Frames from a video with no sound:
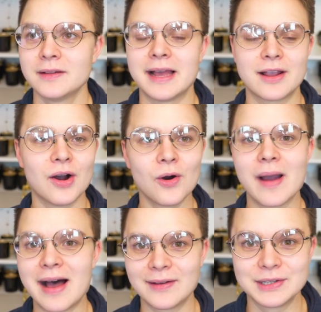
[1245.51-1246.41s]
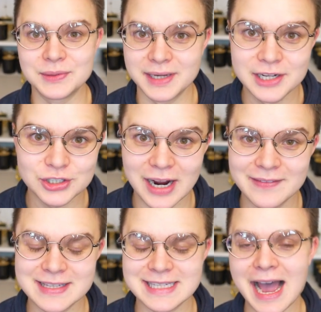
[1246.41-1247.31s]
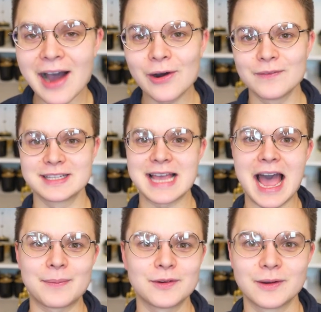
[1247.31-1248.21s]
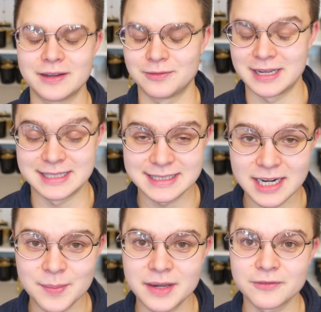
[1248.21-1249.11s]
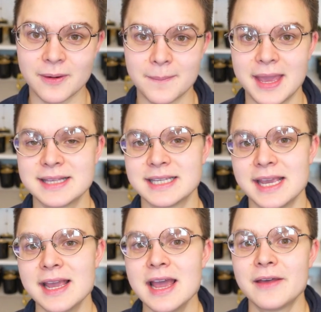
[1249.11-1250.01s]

like, oh, Alan, you need to try this out, this apple and cinnamon from Makesy.